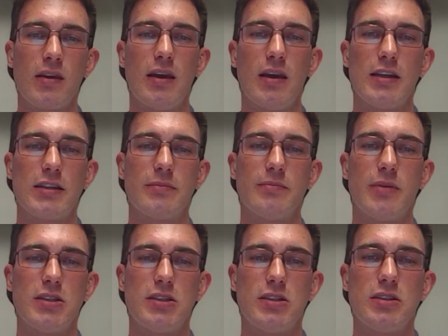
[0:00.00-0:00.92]
As
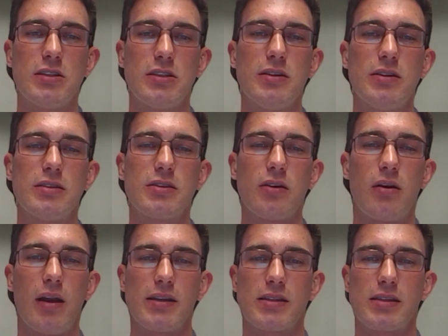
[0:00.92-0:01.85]
combustion units are
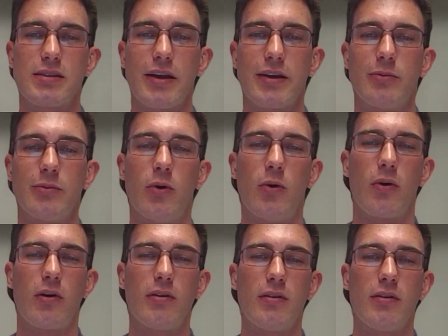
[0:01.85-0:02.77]
asked to cycle
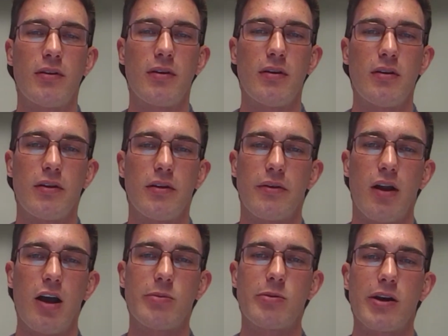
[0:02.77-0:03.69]
more, their
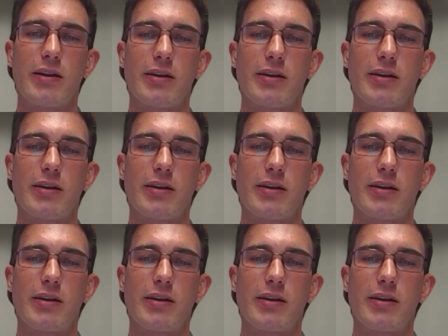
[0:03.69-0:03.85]
operating